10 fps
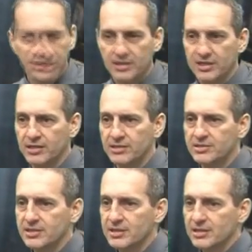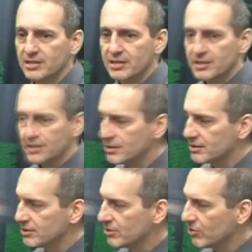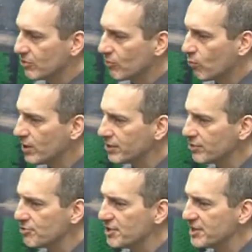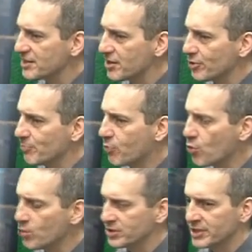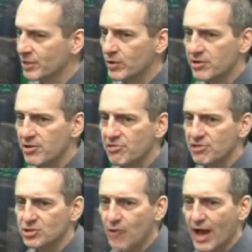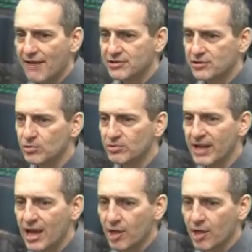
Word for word: is what are the things that are important and what are the things you have to do now?